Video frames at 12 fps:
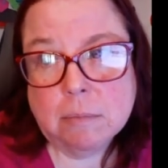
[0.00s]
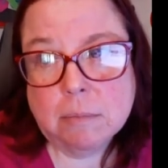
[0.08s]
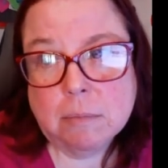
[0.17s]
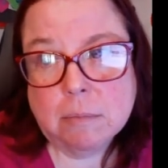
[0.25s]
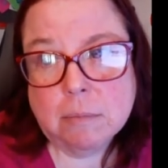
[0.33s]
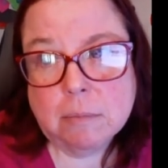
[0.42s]

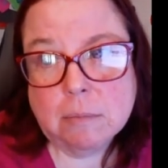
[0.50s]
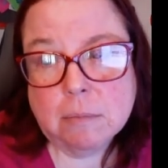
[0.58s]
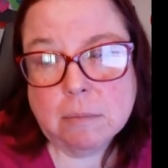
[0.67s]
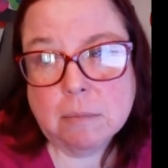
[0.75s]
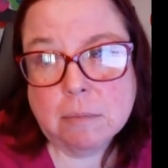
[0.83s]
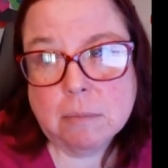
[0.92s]

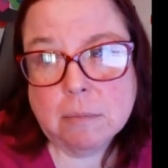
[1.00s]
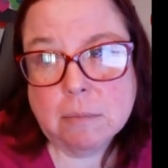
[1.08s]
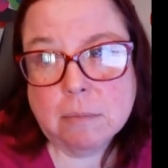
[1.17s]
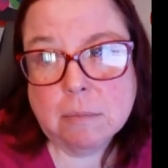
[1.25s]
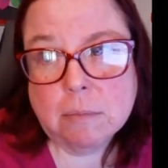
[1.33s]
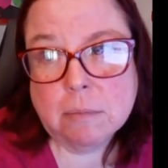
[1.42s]

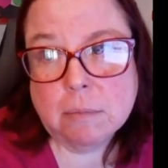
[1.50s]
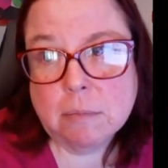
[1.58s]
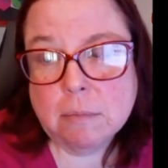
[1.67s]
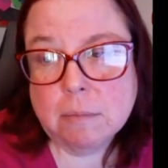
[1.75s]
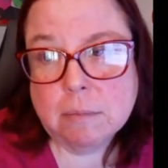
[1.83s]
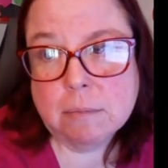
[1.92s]

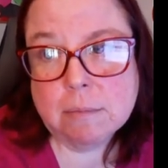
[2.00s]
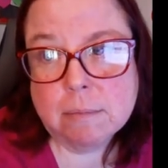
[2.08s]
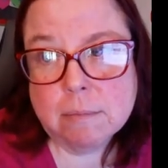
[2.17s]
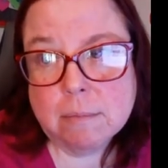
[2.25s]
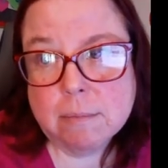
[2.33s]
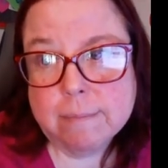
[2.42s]

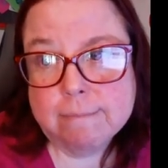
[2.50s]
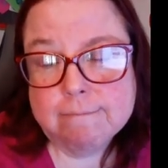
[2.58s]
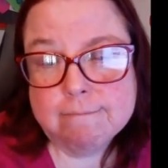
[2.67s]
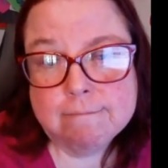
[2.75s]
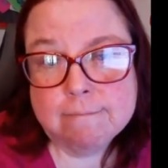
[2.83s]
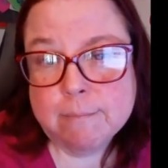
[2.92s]

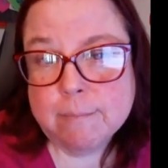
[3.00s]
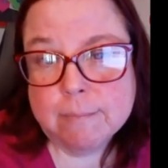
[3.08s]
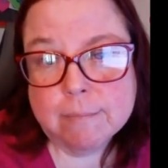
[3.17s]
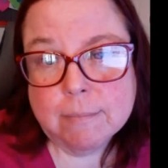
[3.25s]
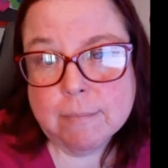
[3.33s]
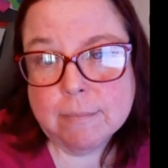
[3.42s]

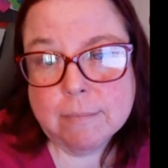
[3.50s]
(silence)